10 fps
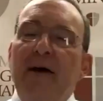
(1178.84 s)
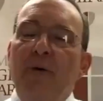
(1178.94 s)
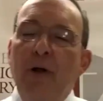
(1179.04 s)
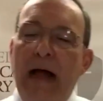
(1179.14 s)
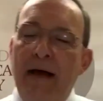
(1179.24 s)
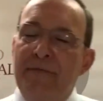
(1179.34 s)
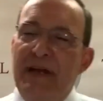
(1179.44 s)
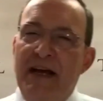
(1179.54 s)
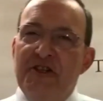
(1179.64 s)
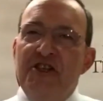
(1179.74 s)
Well, I,
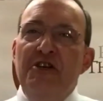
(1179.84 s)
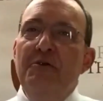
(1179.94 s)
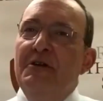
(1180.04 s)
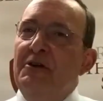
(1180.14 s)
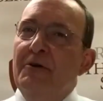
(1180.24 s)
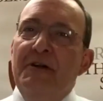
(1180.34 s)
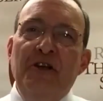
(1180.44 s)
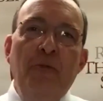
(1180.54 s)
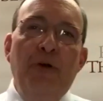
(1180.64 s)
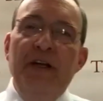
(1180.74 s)
as you you're
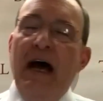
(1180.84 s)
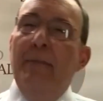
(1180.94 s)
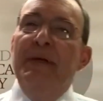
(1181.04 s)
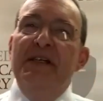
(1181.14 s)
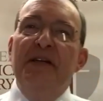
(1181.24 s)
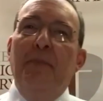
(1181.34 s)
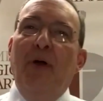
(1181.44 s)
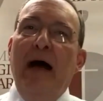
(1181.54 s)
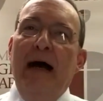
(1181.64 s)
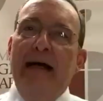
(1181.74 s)
you will not be
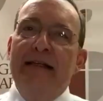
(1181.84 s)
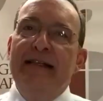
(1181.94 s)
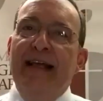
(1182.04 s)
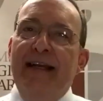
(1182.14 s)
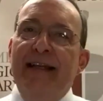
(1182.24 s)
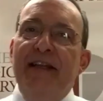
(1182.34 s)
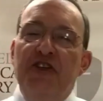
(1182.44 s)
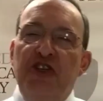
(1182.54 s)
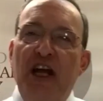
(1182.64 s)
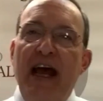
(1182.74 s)
surprised that in the
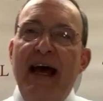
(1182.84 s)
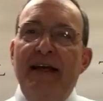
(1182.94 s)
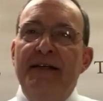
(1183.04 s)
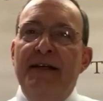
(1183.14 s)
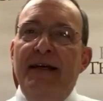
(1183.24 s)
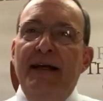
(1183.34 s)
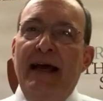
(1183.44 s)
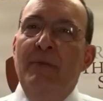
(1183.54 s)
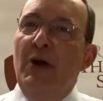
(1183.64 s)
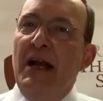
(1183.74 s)
chat
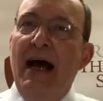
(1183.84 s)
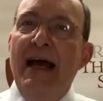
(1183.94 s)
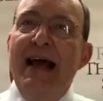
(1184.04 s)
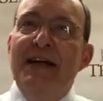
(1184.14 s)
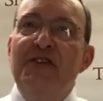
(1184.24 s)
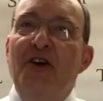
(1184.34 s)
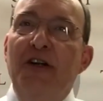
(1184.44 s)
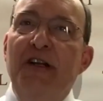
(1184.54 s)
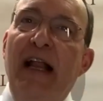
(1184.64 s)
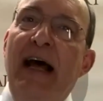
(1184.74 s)
and when I asked
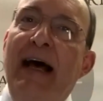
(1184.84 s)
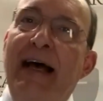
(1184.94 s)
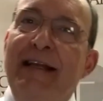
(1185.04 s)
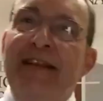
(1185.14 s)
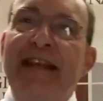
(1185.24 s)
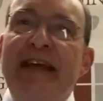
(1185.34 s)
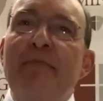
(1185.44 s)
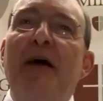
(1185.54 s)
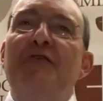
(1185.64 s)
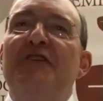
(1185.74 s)
online, the
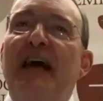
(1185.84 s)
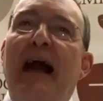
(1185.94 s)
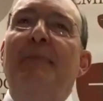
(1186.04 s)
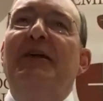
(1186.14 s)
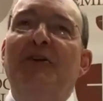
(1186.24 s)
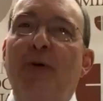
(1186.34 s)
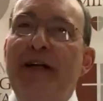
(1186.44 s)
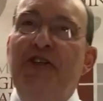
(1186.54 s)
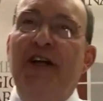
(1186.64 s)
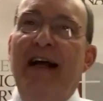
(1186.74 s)
most common
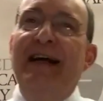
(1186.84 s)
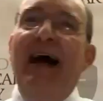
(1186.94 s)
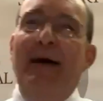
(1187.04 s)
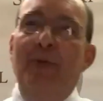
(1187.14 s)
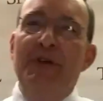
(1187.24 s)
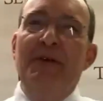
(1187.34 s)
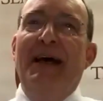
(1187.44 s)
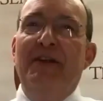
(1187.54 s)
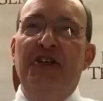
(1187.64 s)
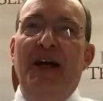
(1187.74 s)
question I got was
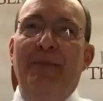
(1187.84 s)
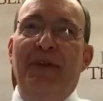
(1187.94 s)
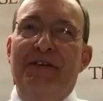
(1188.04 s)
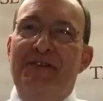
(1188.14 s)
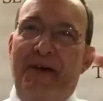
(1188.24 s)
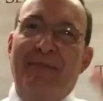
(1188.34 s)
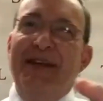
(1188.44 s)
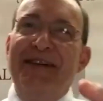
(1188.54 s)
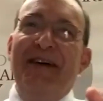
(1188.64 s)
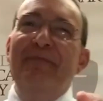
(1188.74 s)
about Jephthah. So I'm going
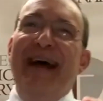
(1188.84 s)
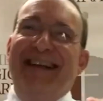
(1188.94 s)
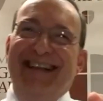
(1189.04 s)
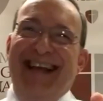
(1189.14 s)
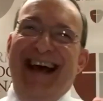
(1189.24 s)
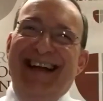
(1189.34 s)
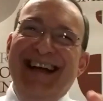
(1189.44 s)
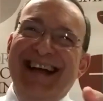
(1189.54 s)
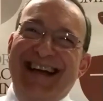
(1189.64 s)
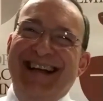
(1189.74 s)
to come back to that
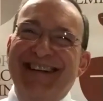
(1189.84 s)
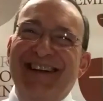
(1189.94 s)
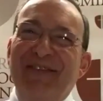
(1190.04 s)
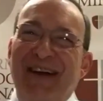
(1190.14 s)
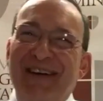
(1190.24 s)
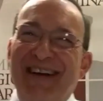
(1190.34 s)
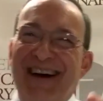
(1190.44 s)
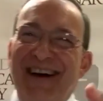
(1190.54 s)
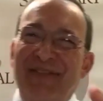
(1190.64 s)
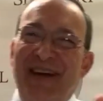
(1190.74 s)
in a little bit,
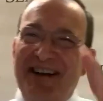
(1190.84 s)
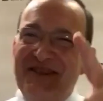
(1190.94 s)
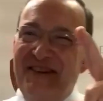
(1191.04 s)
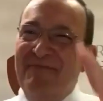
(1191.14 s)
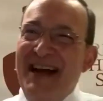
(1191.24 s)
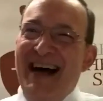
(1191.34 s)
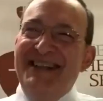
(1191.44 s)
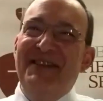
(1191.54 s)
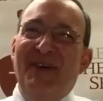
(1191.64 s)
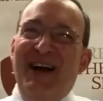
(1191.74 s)
uh, Miles. I'm
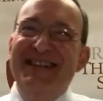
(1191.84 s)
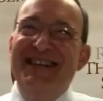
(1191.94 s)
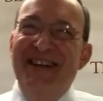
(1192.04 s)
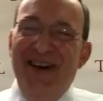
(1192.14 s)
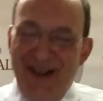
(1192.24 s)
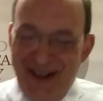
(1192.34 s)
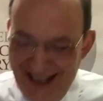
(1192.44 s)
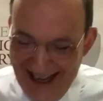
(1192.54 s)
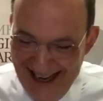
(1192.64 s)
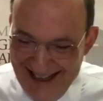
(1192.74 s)
not surprised at all
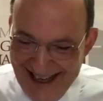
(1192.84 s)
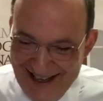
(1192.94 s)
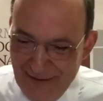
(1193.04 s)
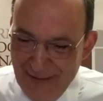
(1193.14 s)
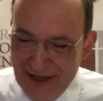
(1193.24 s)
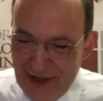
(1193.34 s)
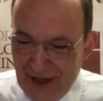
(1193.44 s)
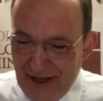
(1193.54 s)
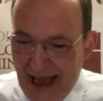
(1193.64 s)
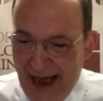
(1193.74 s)
that you
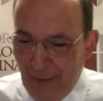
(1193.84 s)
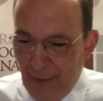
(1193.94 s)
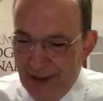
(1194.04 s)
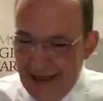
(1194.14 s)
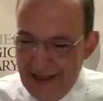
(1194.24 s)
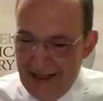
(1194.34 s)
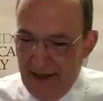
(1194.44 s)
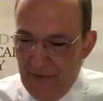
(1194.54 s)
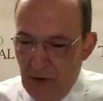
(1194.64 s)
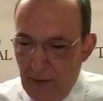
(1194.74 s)
mentioned that one as a
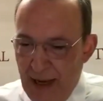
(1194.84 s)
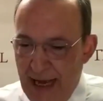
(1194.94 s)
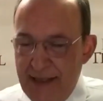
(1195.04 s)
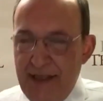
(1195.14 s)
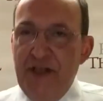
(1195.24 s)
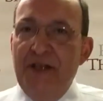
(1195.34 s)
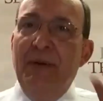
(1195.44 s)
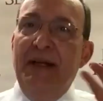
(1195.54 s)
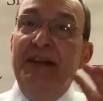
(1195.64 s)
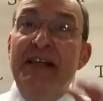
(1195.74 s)
difficult passage.
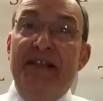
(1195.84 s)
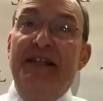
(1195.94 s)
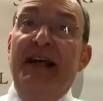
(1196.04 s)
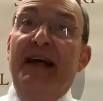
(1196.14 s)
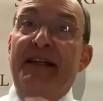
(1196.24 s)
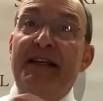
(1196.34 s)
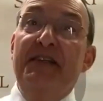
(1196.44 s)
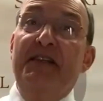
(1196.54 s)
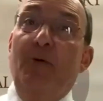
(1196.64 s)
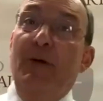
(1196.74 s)
But this this
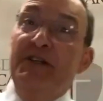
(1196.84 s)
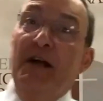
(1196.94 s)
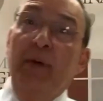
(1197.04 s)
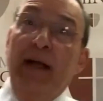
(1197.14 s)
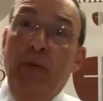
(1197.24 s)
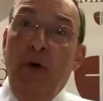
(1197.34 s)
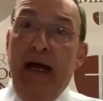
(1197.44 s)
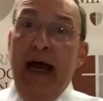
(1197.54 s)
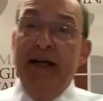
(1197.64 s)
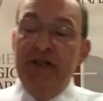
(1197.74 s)
is the question I really want
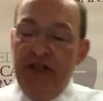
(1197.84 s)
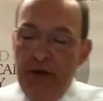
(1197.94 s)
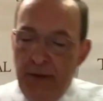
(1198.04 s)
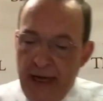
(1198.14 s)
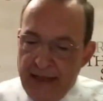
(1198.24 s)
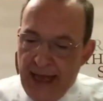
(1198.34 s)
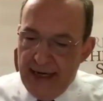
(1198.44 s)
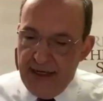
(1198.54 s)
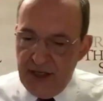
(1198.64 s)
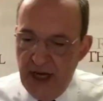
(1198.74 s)
to ask you, and that
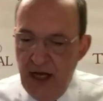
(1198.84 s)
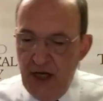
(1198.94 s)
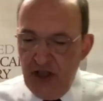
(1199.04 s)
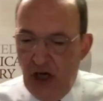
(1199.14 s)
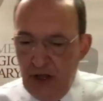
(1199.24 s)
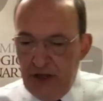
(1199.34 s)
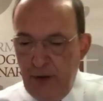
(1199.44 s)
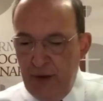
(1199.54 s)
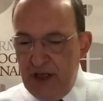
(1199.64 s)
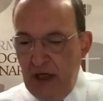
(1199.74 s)
is talk
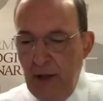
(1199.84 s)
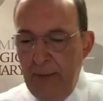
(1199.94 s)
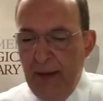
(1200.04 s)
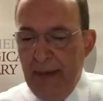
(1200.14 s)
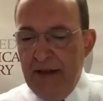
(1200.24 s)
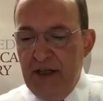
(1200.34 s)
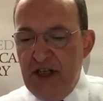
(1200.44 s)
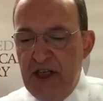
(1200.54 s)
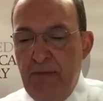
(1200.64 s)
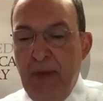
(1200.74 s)
to us a little bit about the
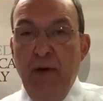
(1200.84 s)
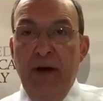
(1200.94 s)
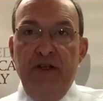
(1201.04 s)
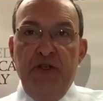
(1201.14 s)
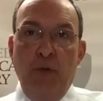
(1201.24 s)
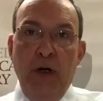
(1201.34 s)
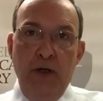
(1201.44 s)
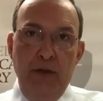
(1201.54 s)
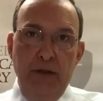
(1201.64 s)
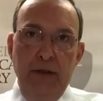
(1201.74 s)
Spirit's
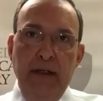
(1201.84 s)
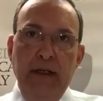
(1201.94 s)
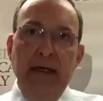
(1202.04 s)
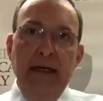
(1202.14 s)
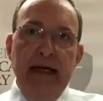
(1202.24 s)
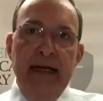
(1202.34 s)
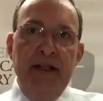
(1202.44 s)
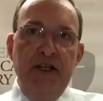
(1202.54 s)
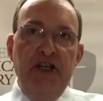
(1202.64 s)
role in the